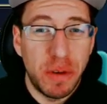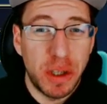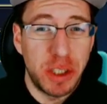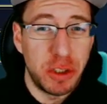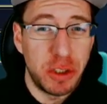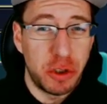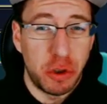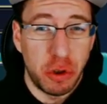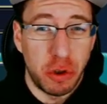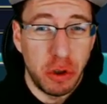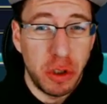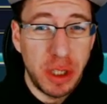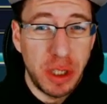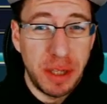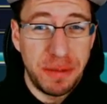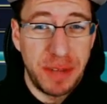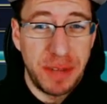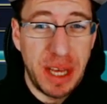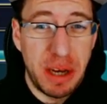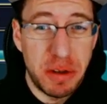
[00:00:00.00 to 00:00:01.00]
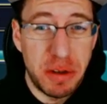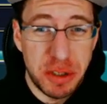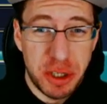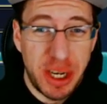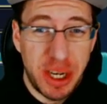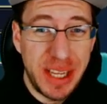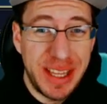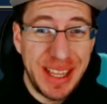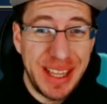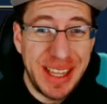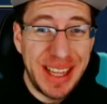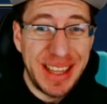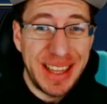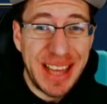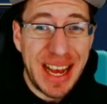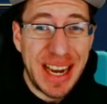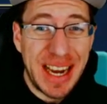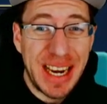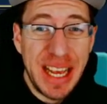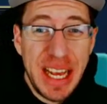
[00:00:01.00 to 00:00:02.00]
control of the house or anything like
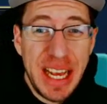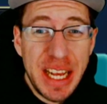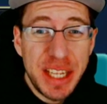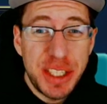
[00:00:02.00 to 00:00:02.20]
that